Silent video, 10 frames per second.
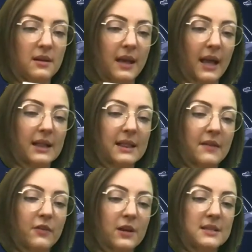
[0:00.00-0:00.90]
A
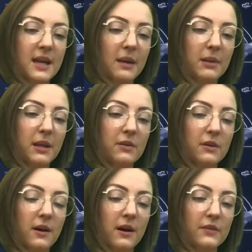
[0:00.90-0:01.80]
clever and timely
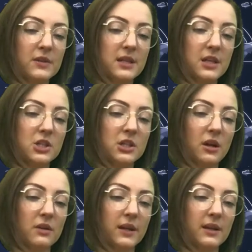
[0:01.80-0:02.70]
conversation
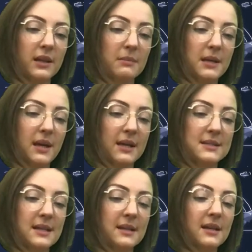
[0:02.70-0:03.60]
on reclaiming
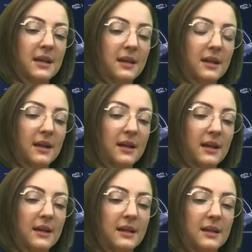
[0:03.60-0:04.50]
identity
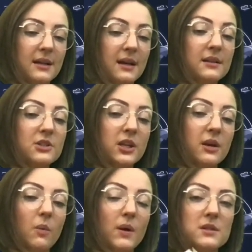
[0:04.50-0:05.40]
and
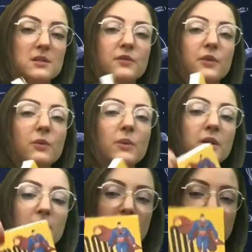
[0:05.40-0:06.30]
acknowledging one's full
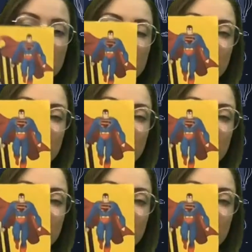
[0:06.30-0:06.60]
worth.